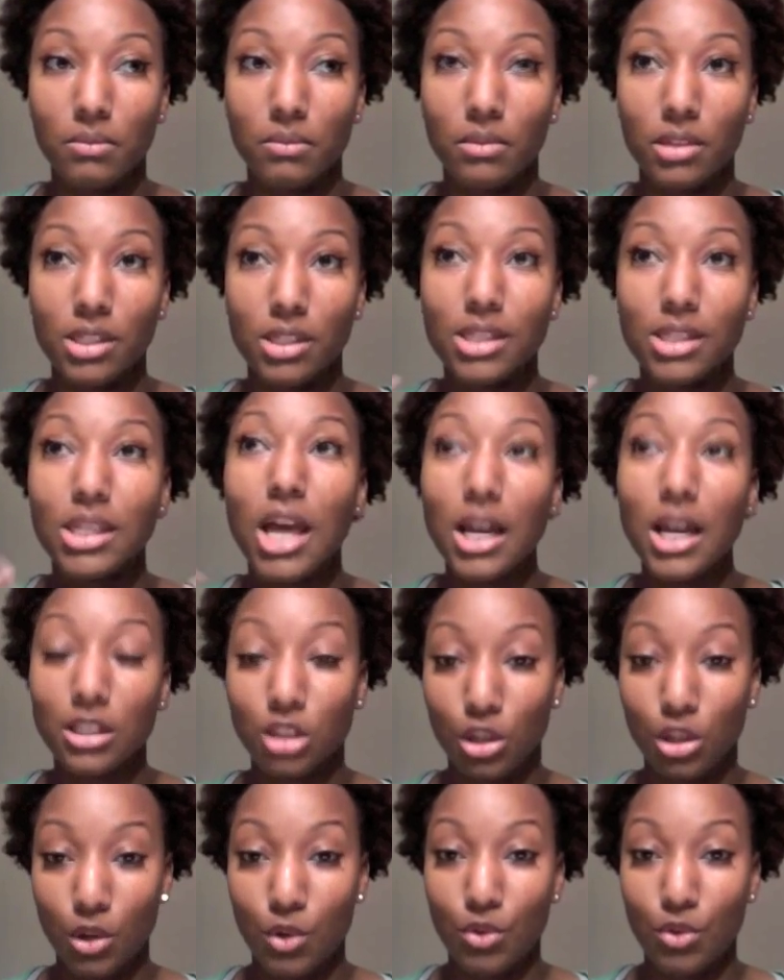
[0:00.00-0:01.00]
stuck
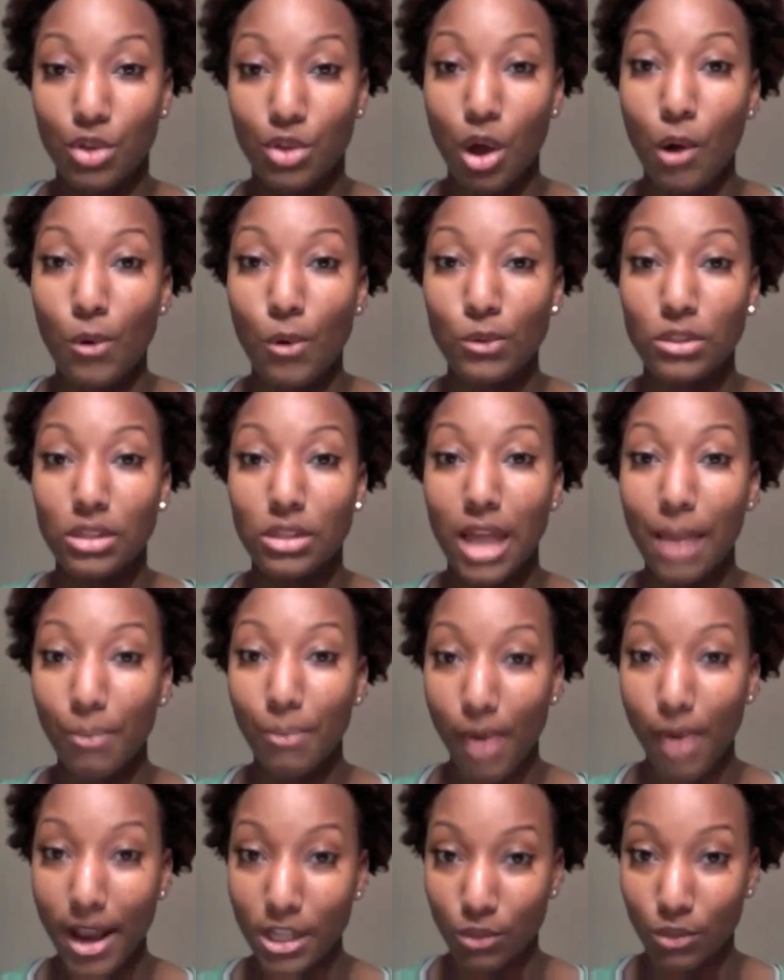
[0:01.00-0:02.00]
to that
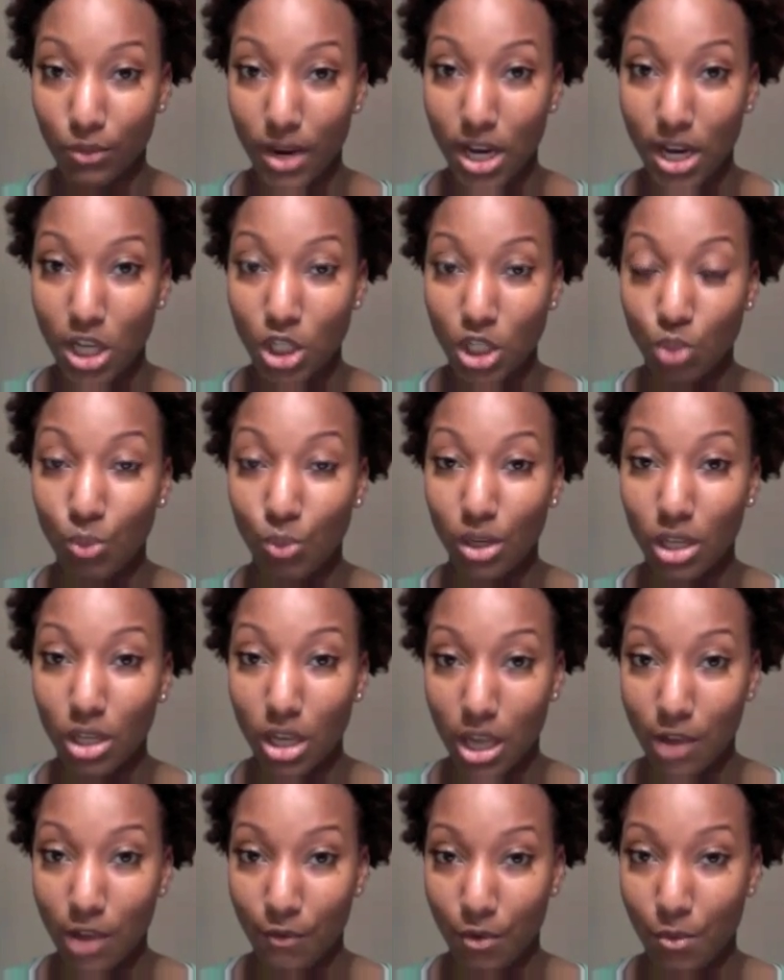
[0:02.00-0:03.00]
price range when
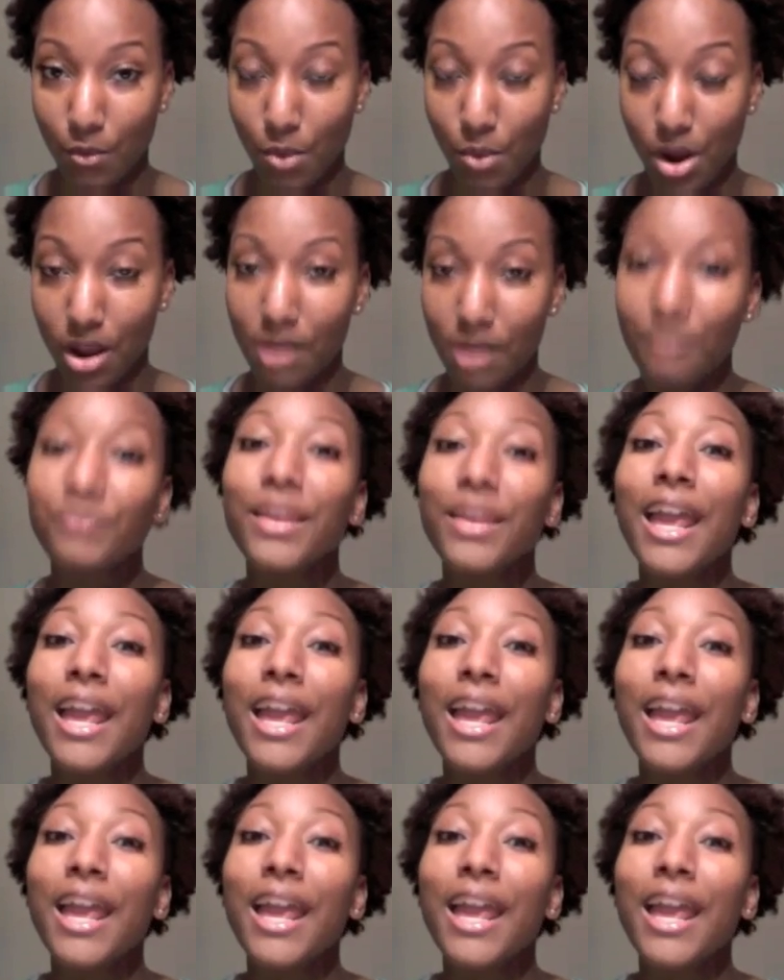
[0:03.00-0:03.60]
looking for one.